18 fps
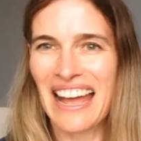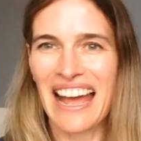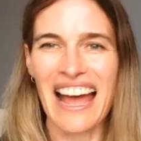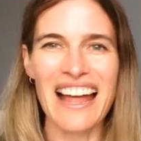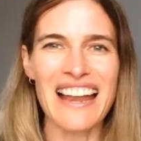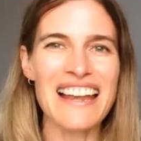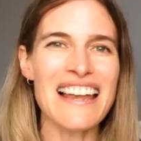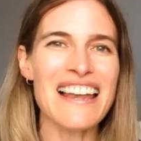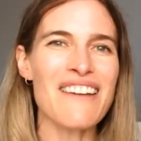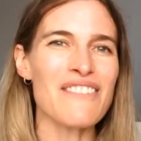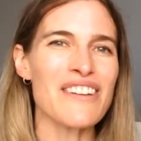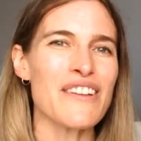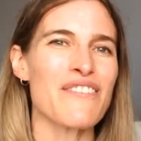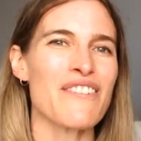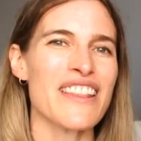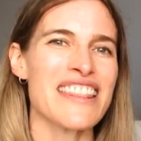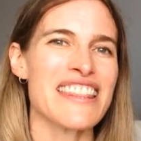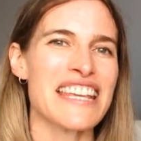A lovely
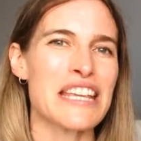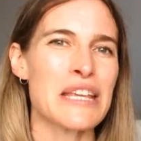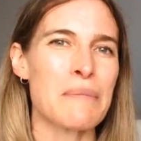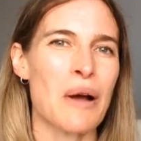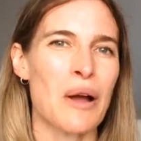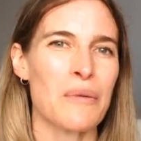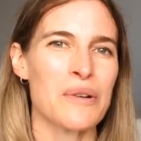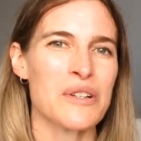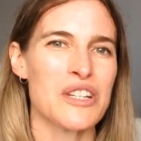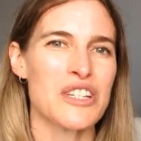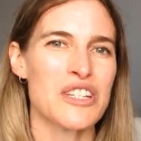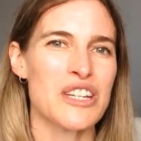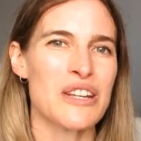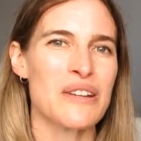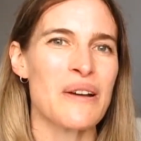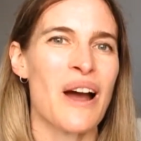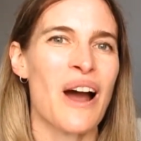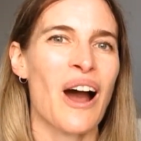fun thing you might want to
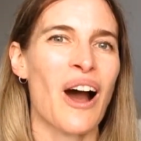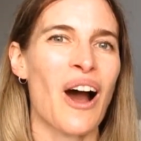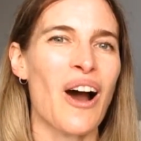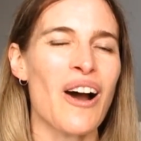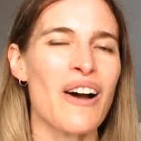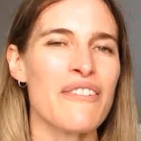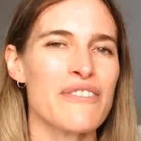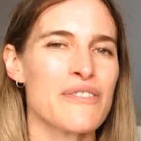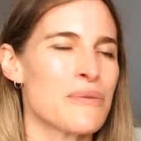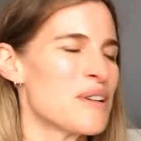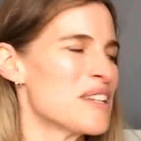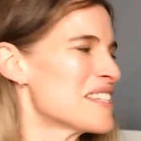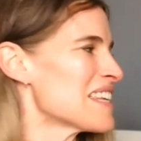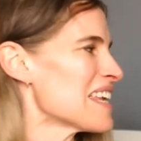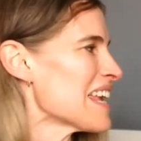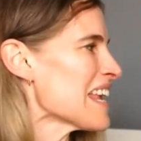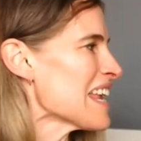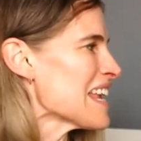do
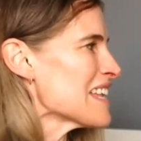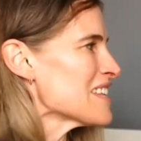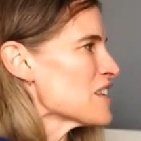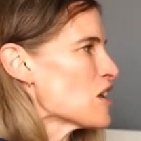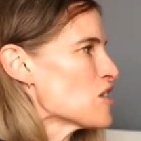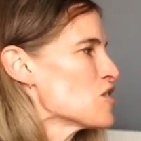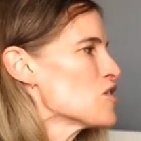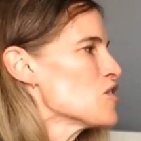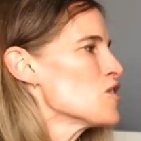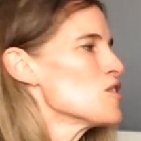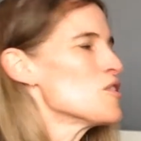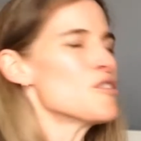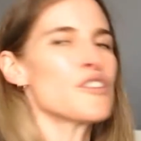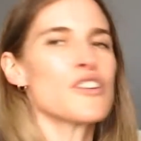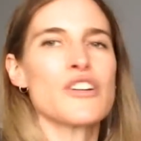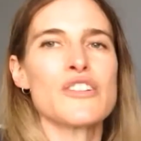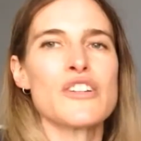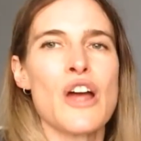afterwards is you
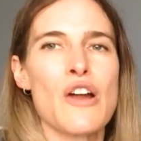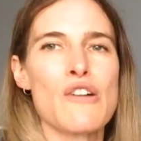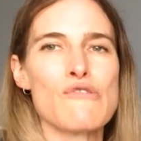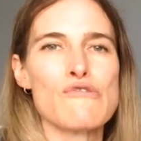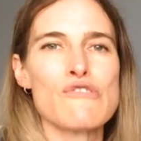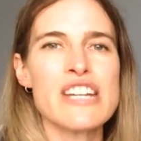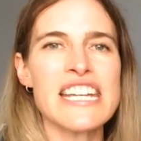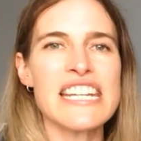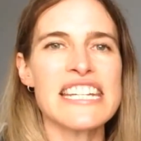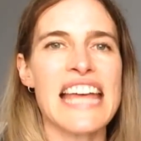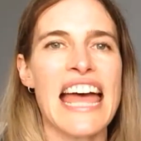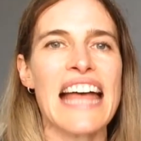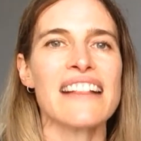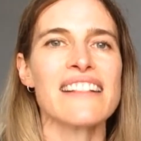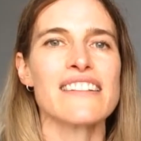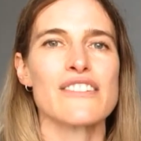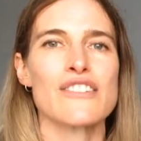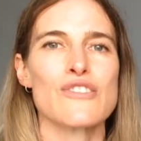could
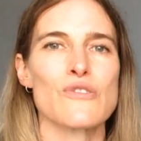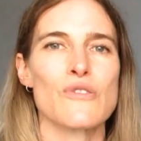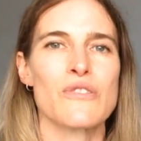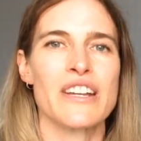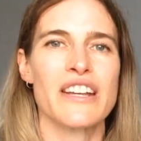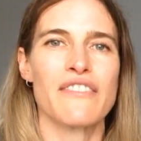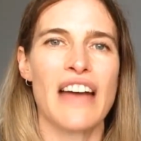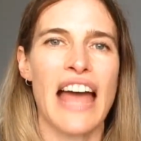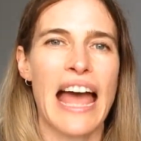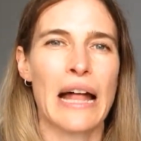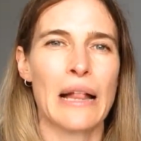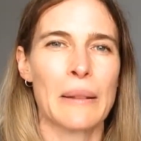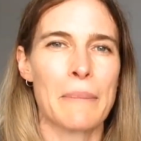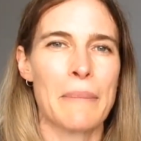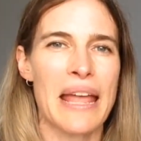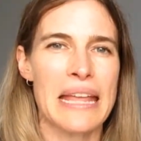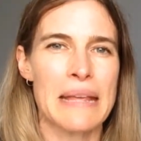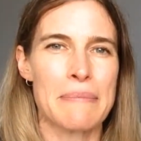retell the story of owl
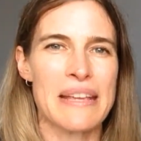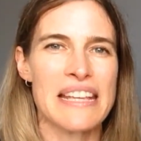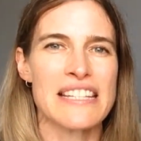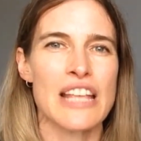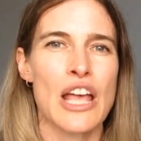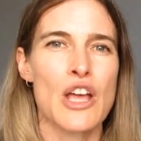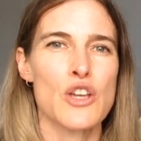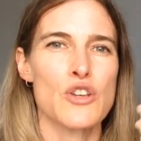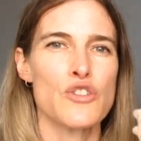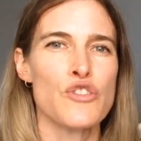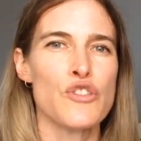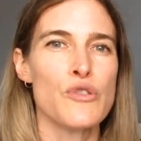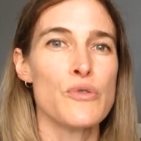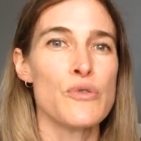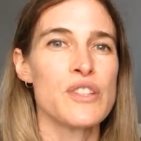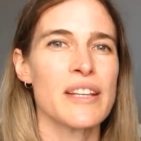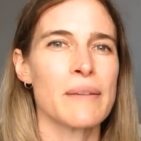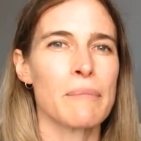babies
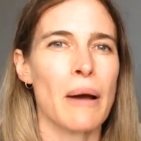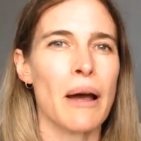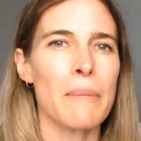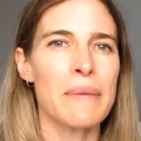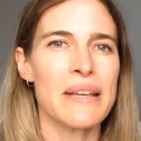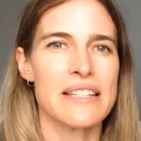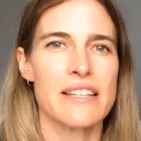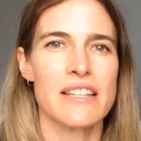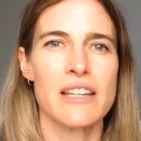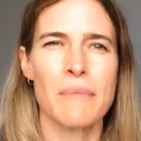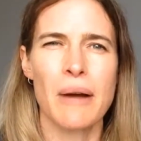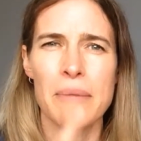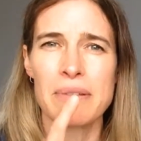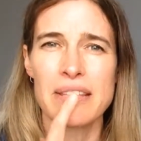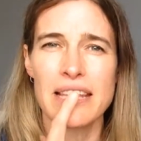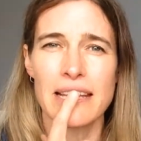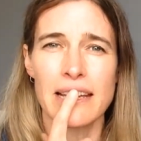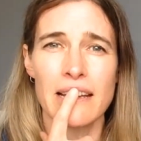using puppets. And you might
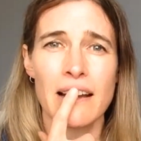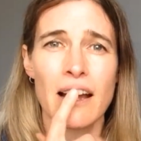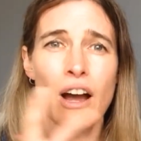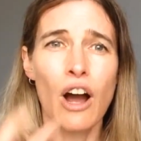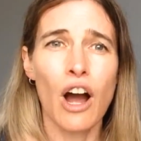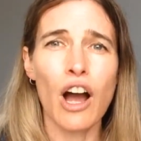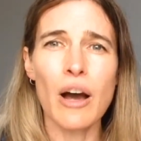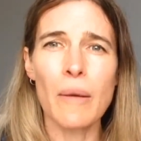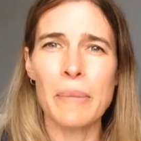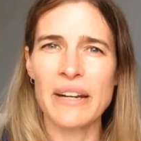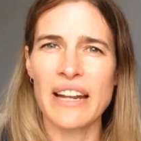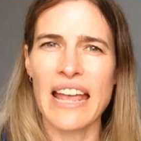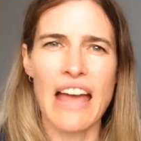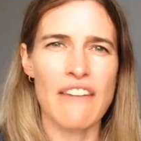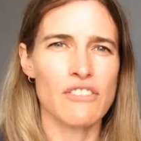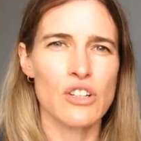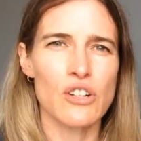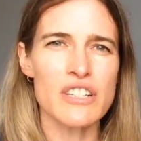be thinking, "Oh, but I
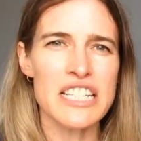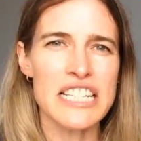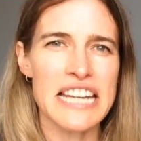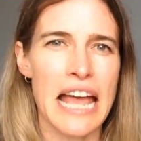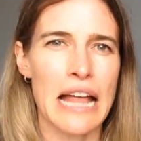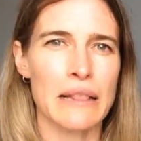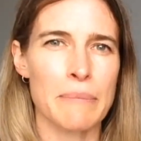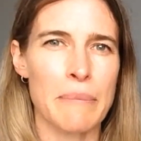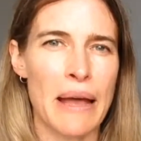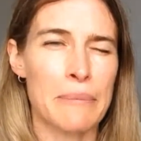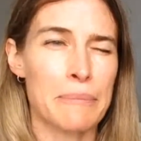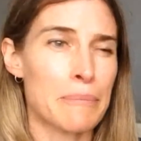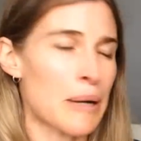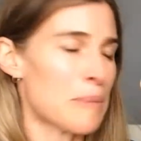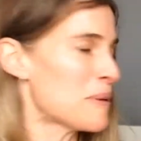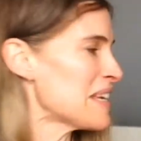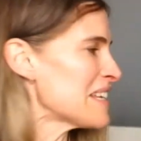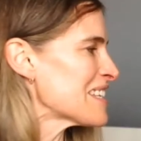haven't got an owl
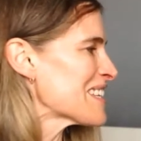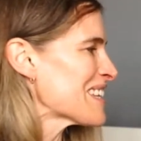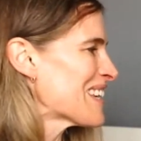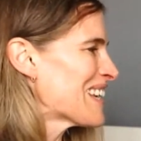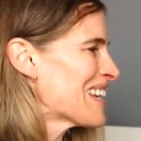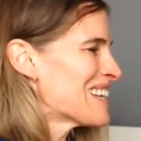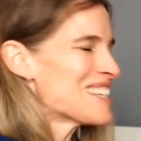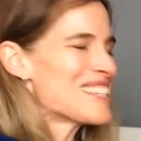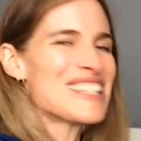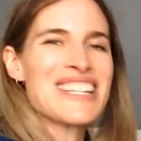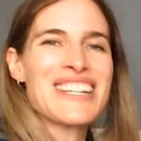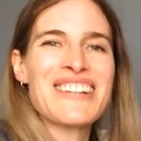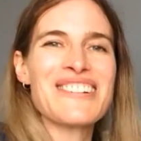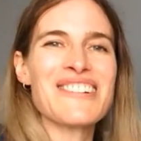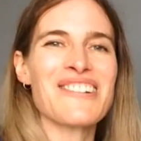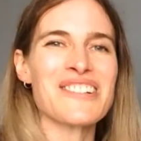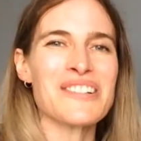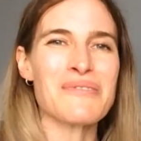puppet."
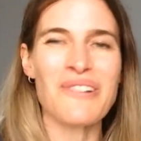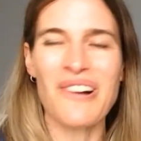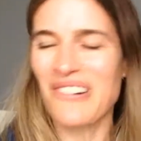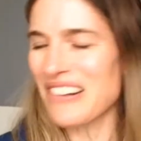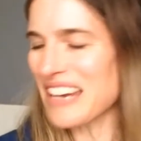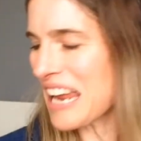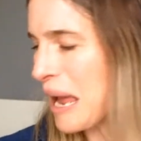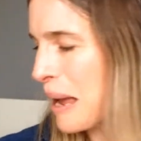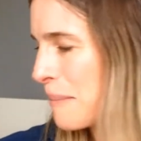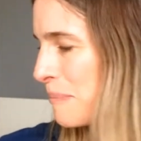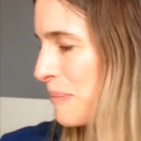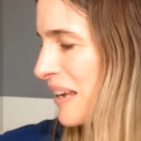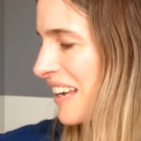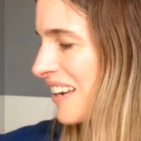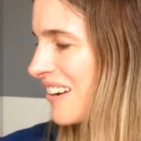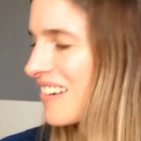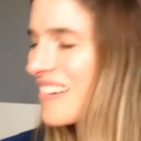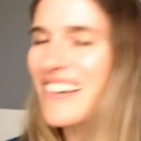Do not worry,
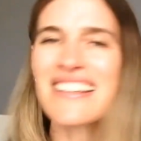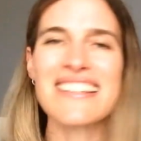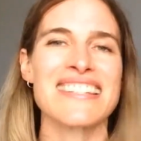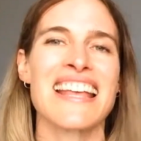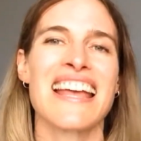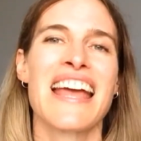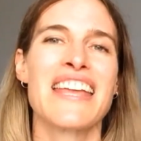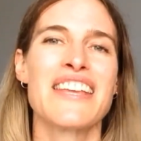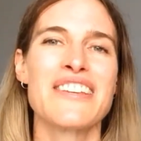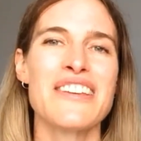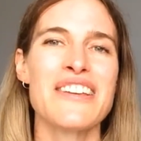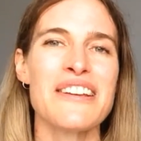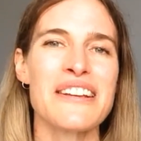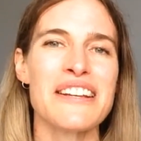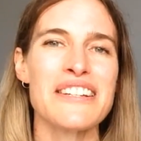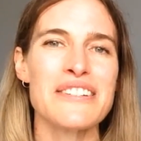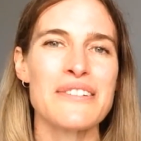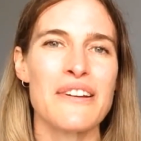because
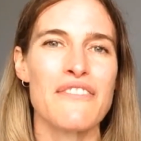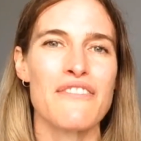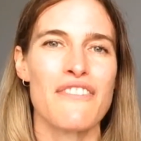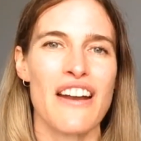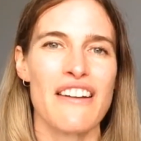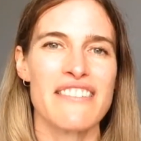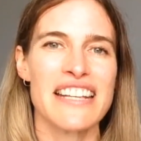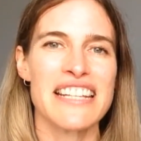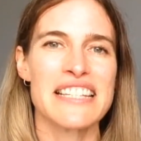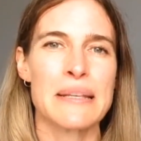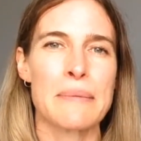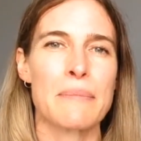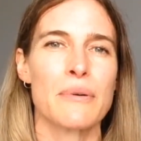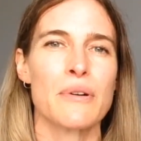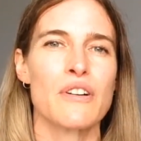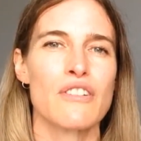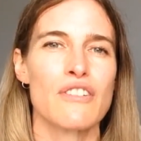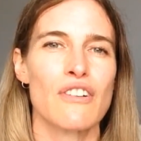you can do a very
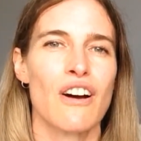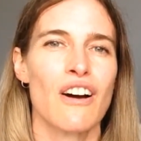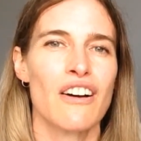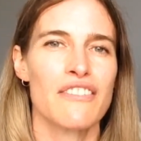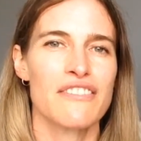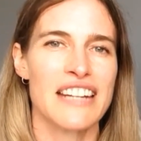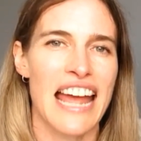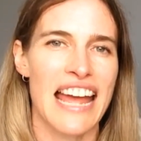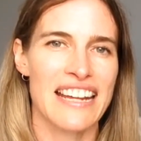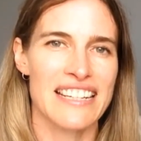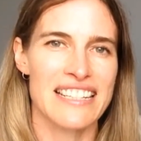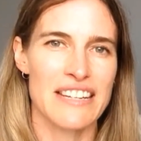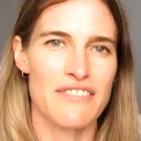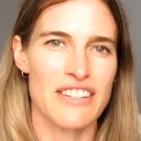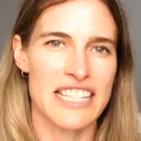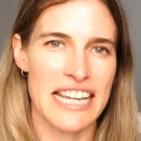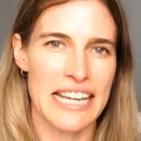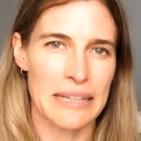simple craft
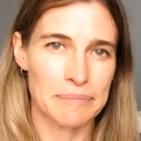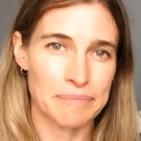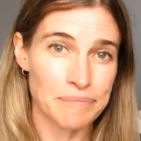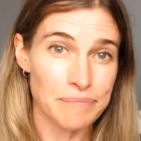activity.